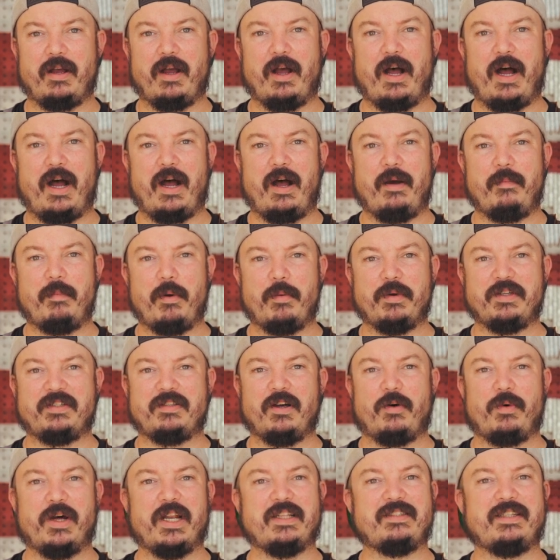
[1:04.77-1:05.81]
But we
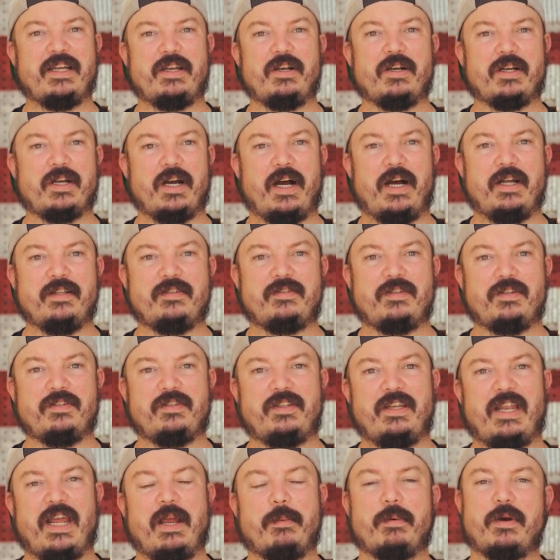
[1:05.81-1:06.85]
still want a tender cut, so
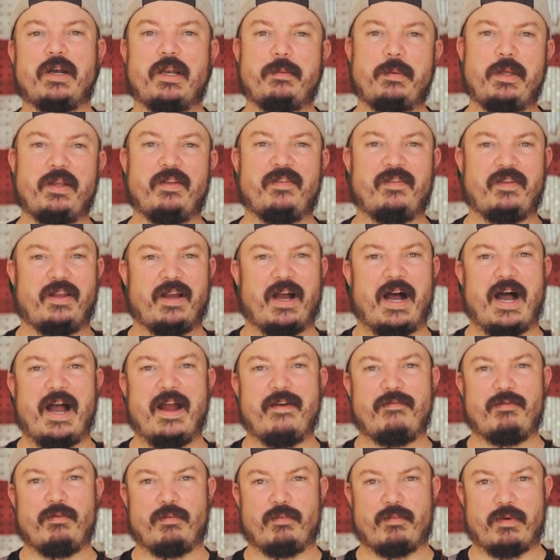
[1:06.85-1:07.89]
today we're gonna be using eye
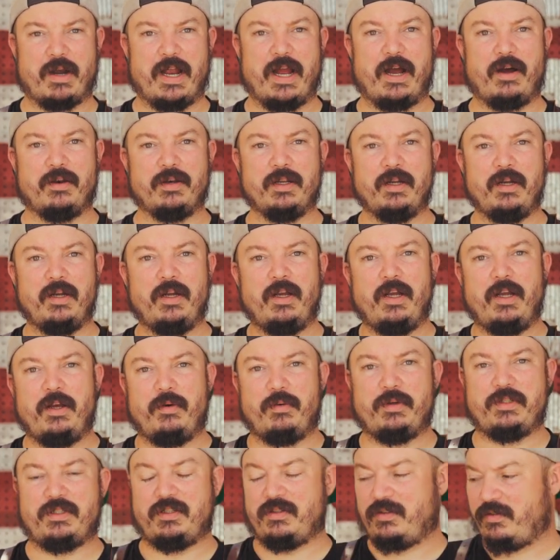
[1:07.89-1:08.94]
of the round,
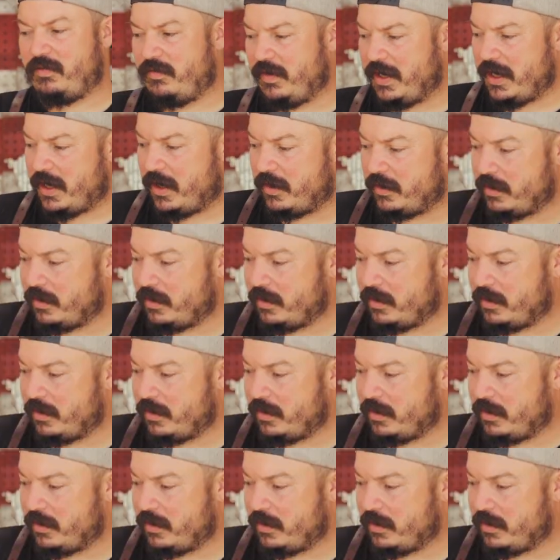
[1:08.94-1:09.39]
which is found